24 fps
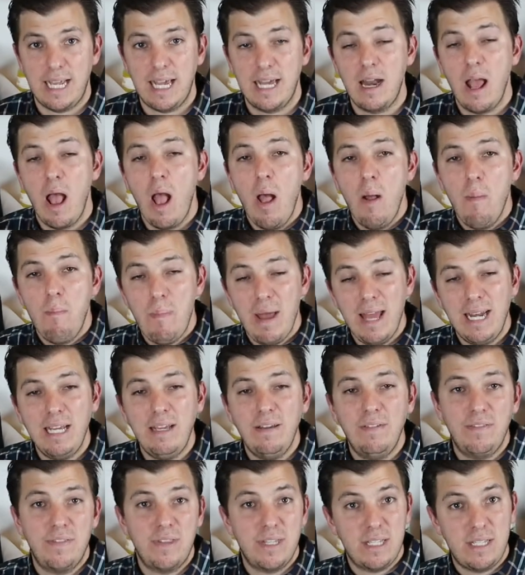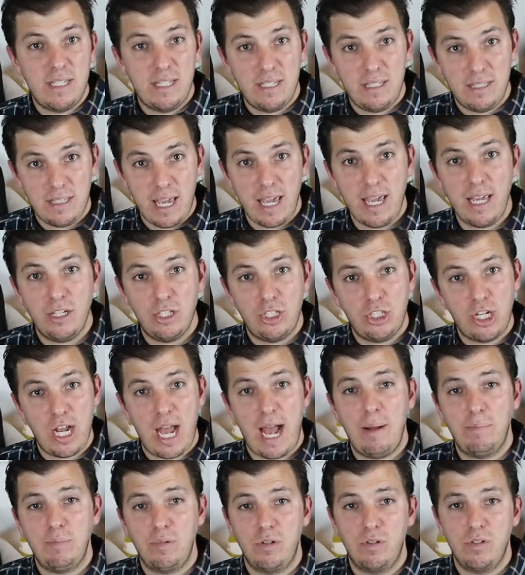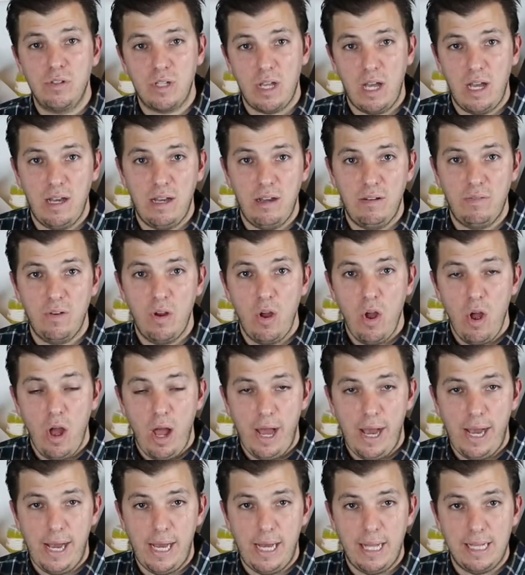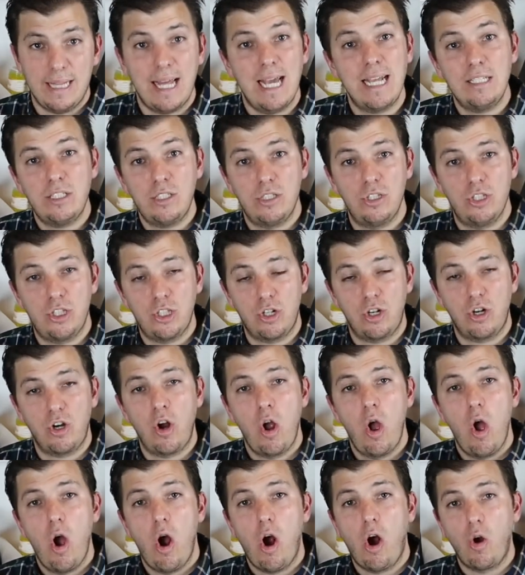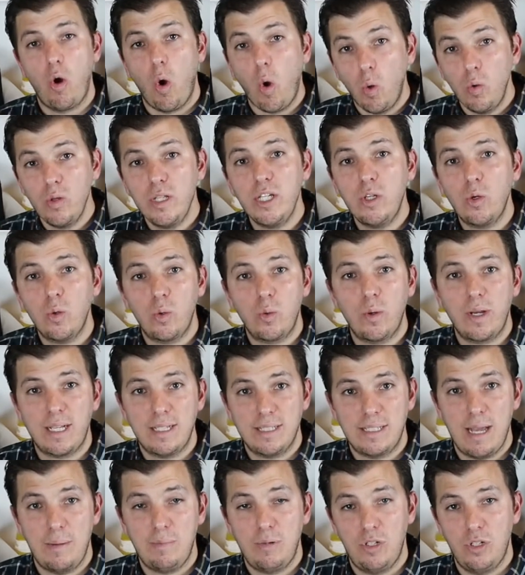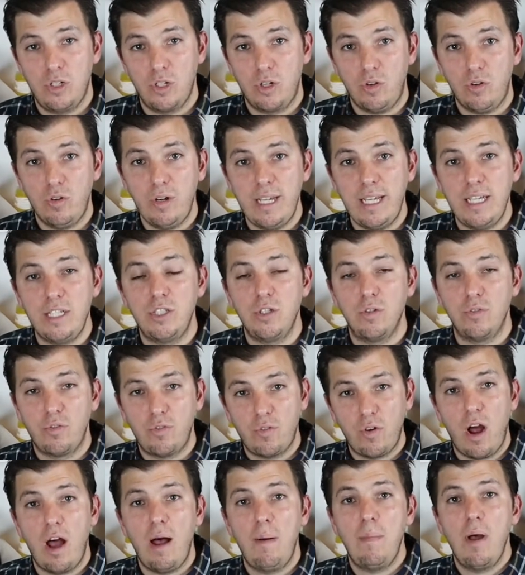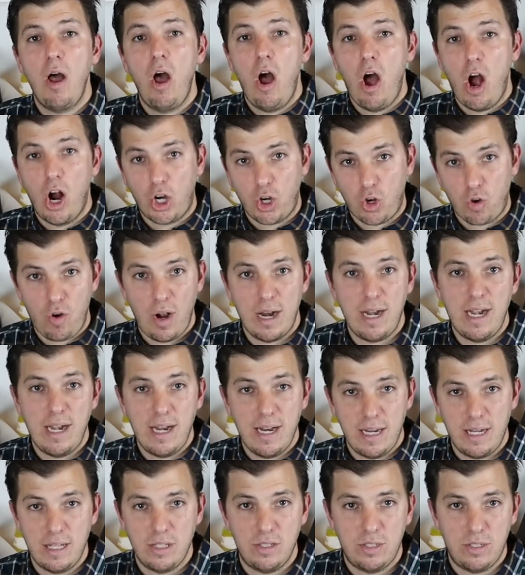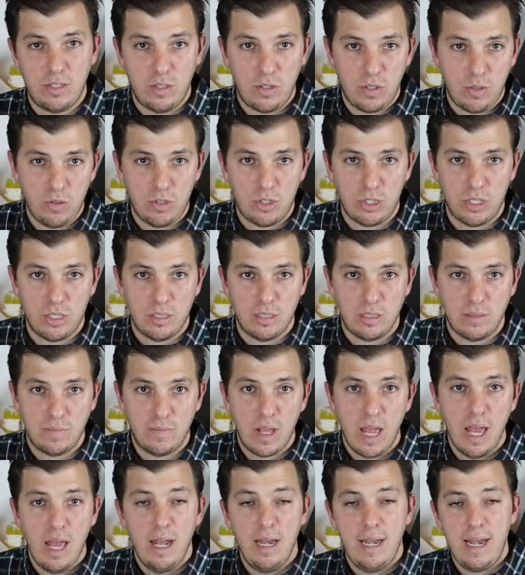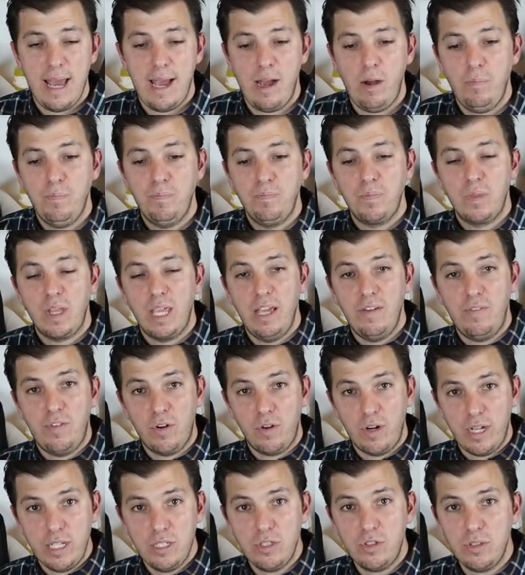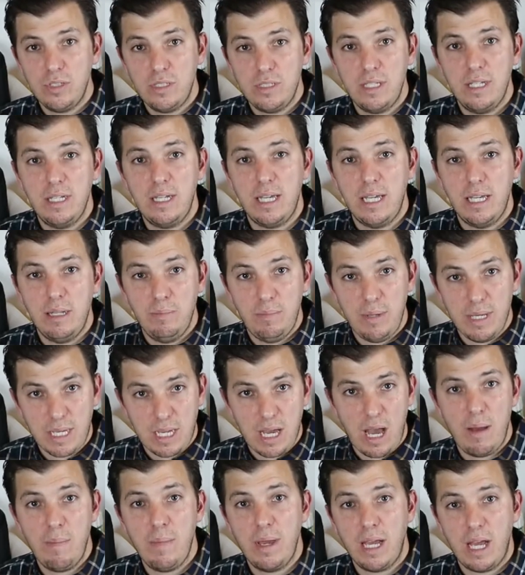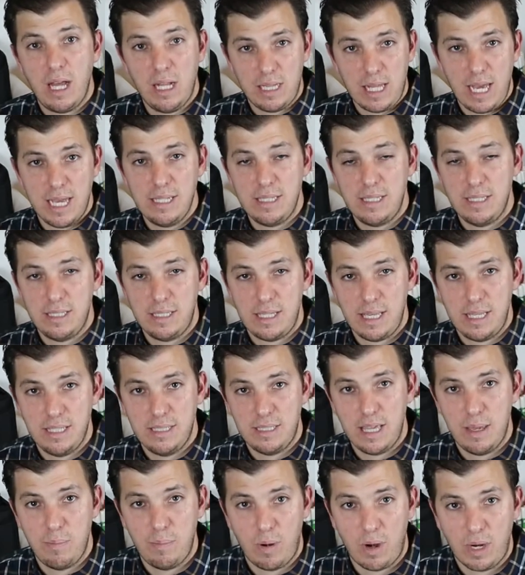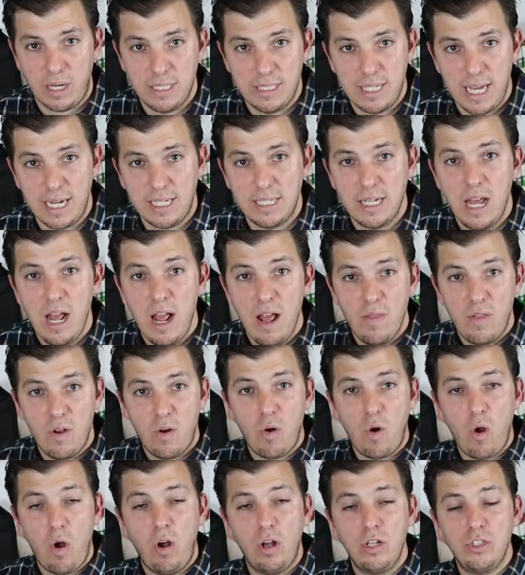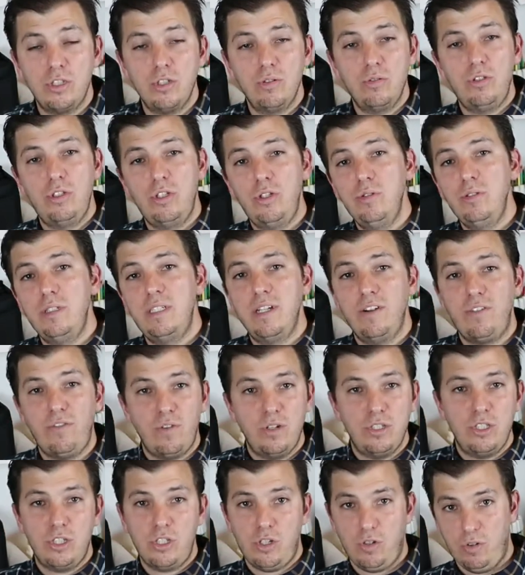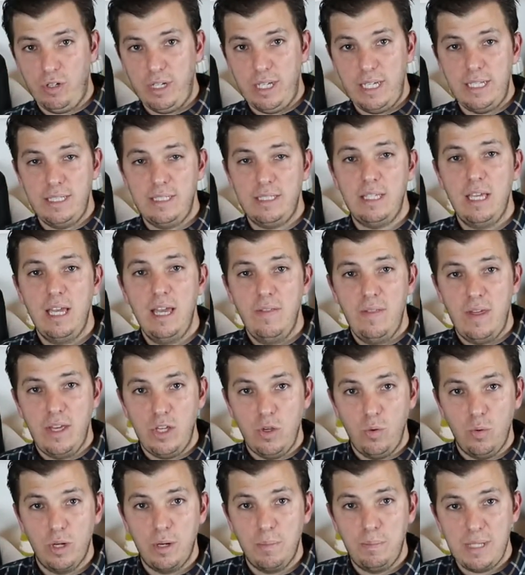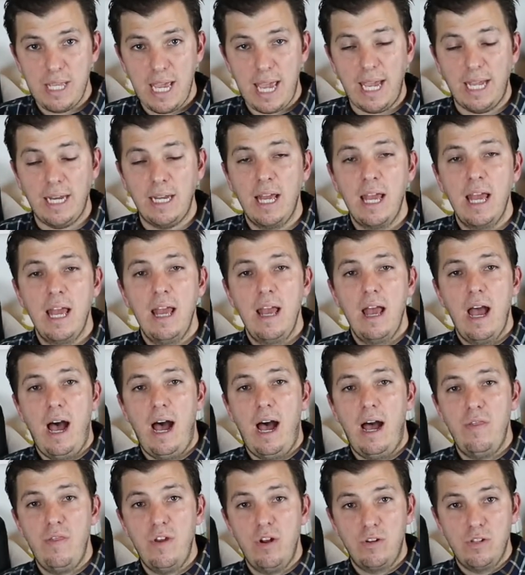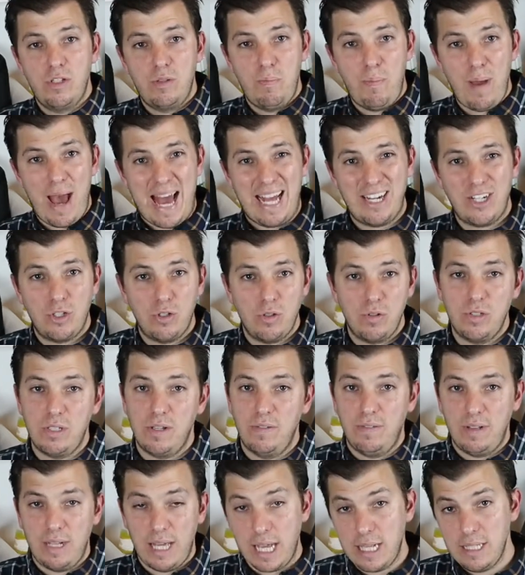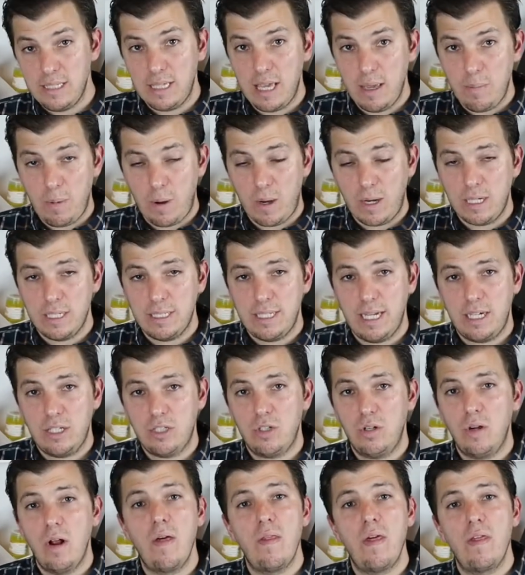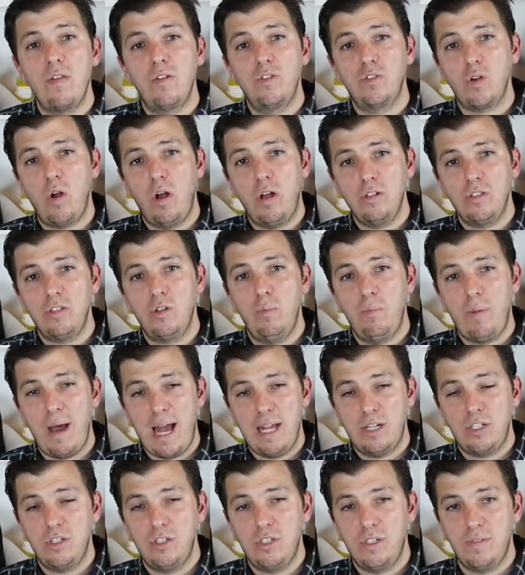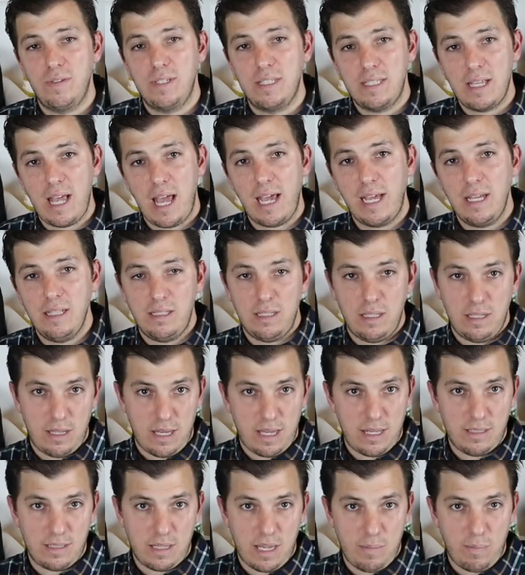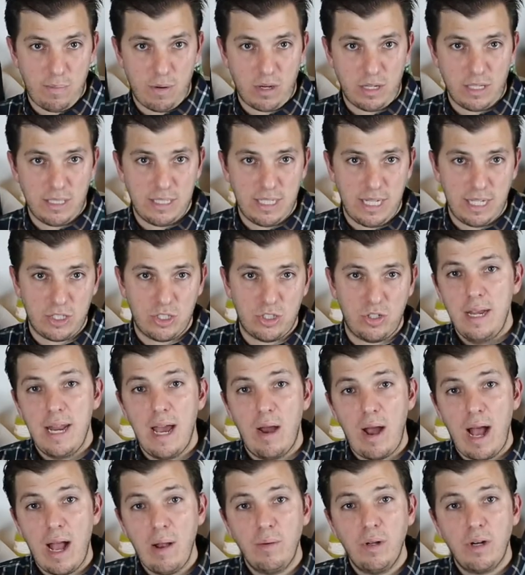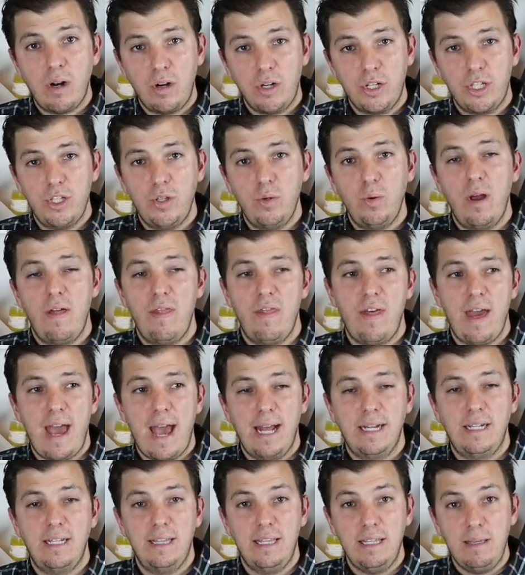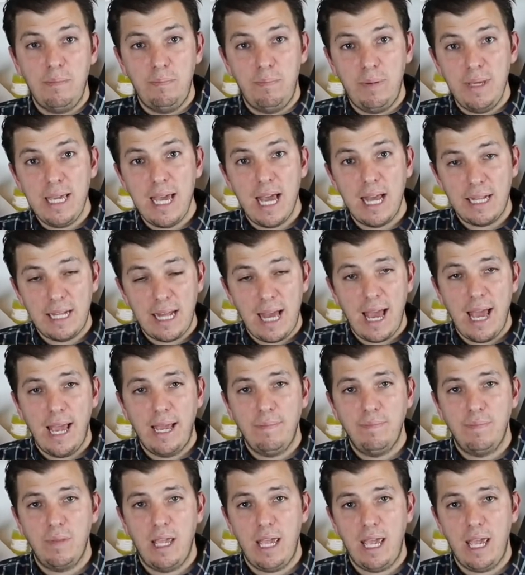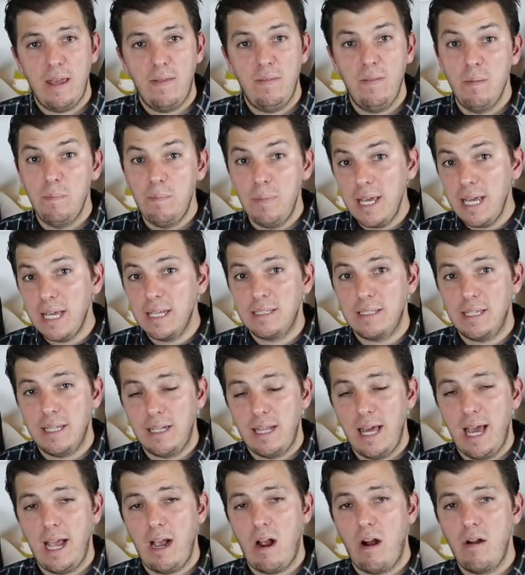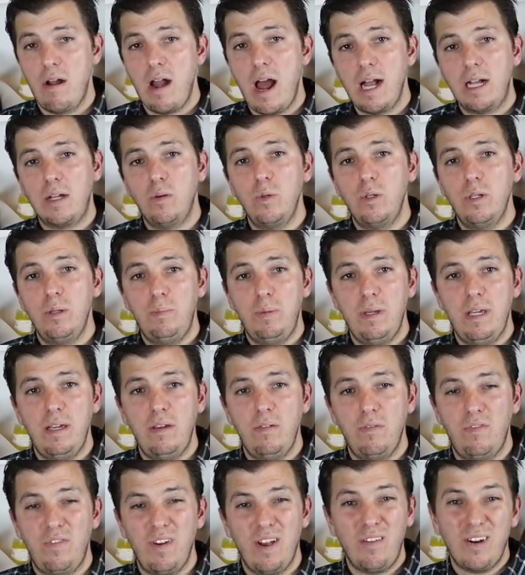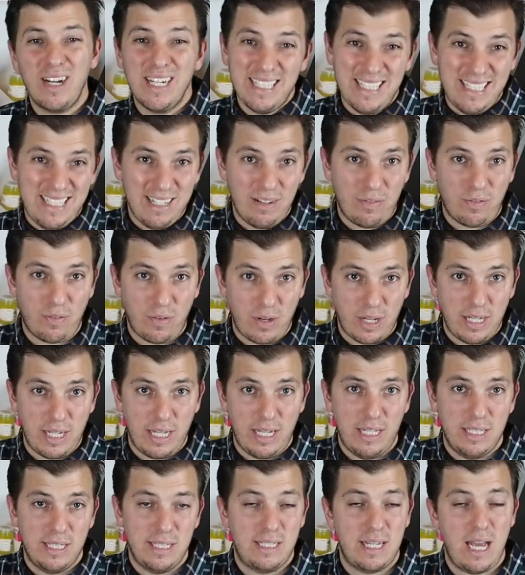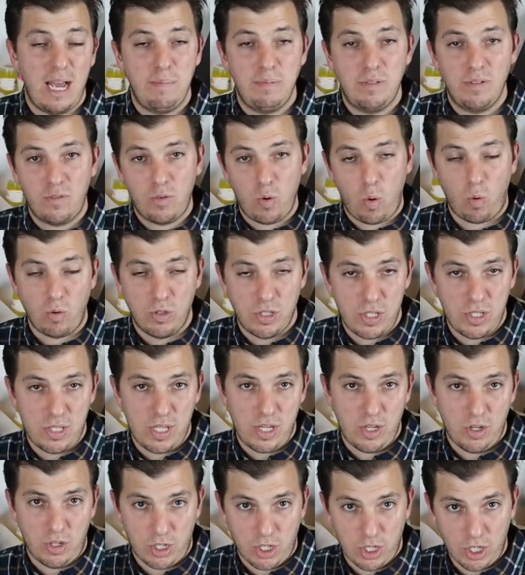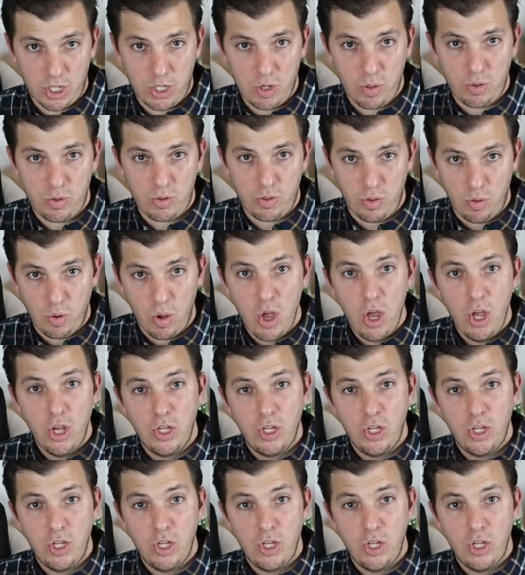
And many of the state chapters of licensure are only going to accept degrees from accredited institutions. Now, if you're interested in becoming a licensed landscape architect, there are also 2 different degrees that you would obtain. There's Bachelors of Landscape Architecture, and then there's also Bachelors of Science in Landscape Architecture. Now, I would argue that the BLA and the BSLA are not going to be very different in the types of courses that you're going to go through.